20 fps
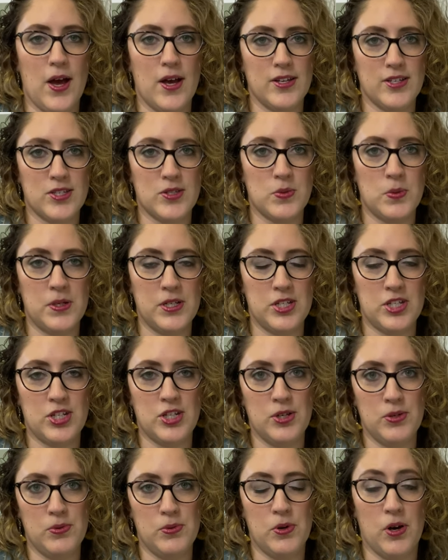switch
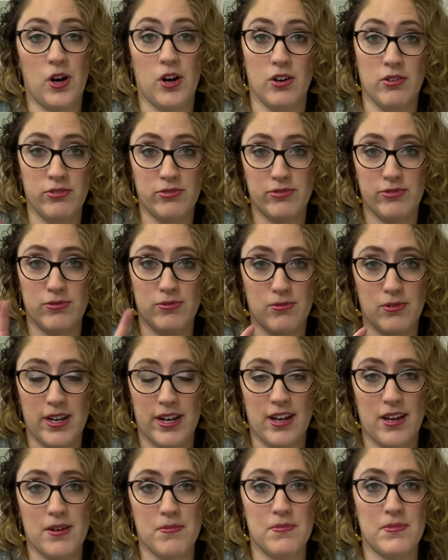you off when
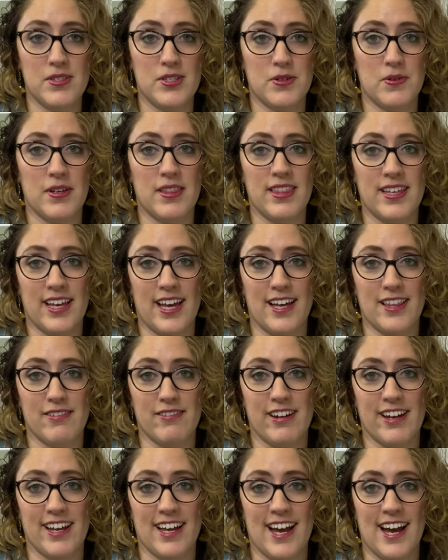I'm doing the
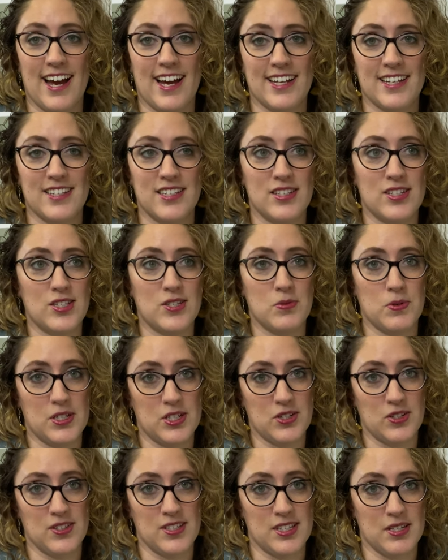gathering and
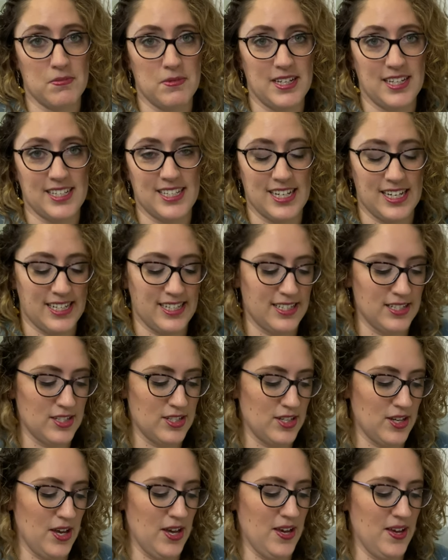switch on something to listen
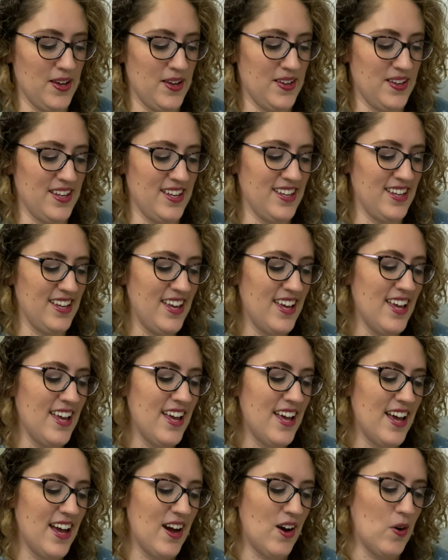to
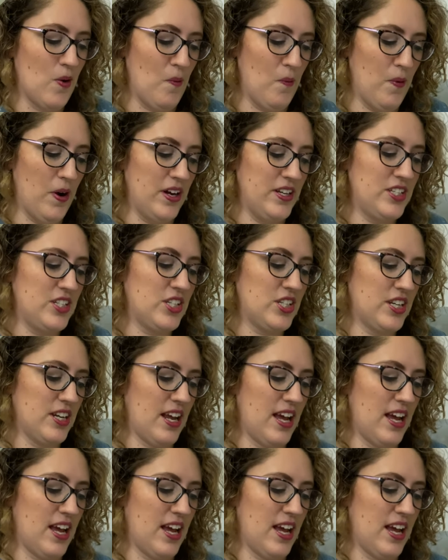or watch.